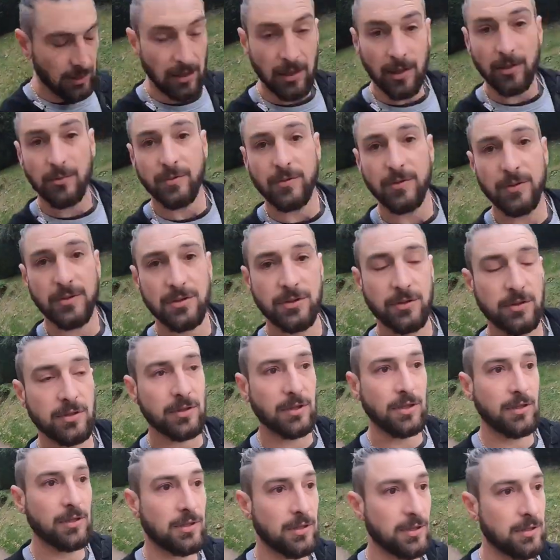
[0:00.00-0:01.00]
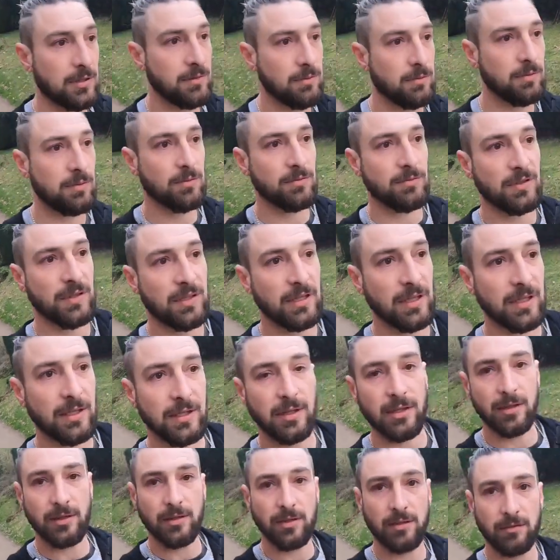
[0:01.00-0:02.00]
hope you enjoyed our walk
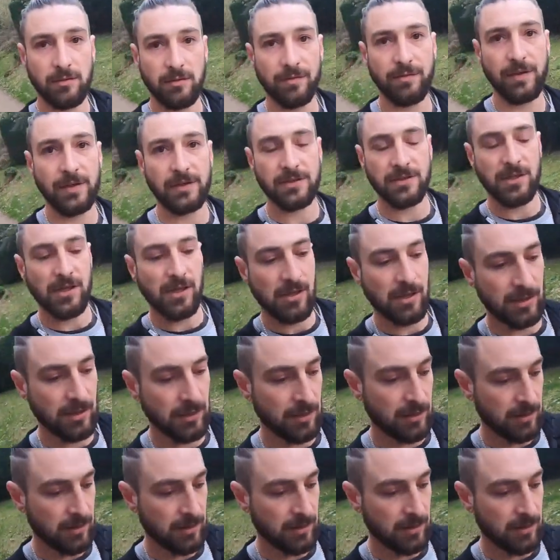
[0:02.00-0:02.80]
today and our adventure